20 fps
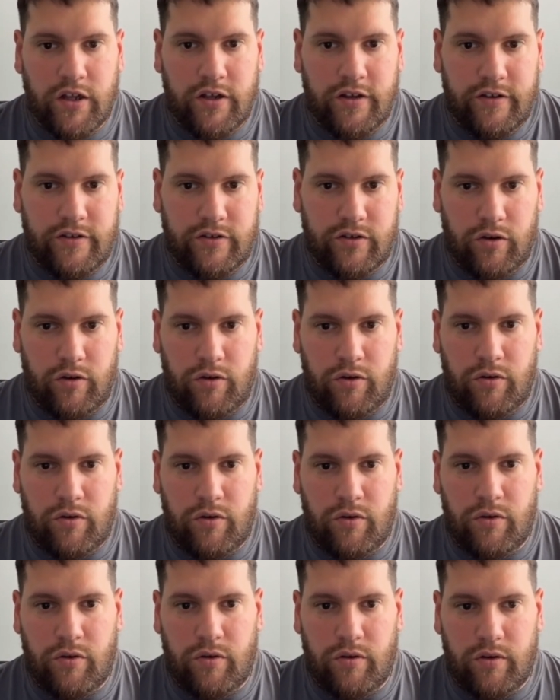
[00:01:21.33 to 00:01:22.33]

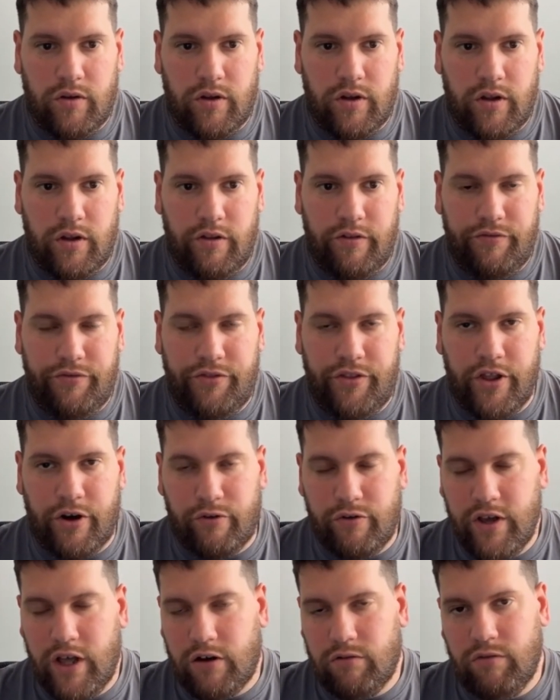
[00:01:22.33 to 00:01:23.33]
So the
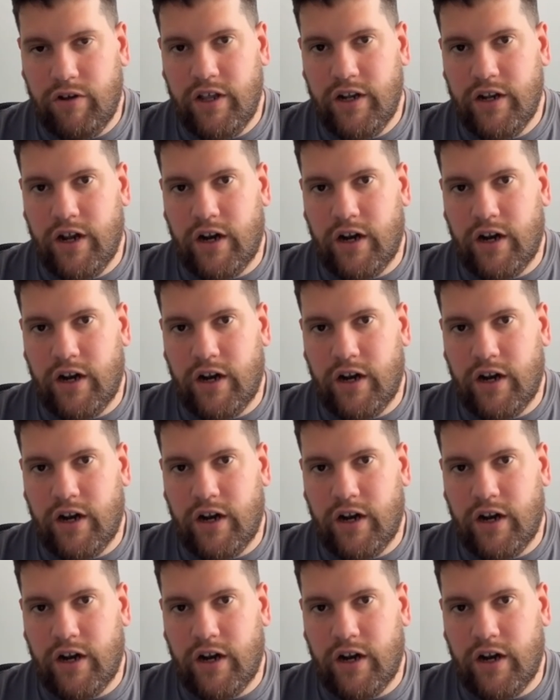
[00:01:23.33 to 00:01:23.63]
rear wing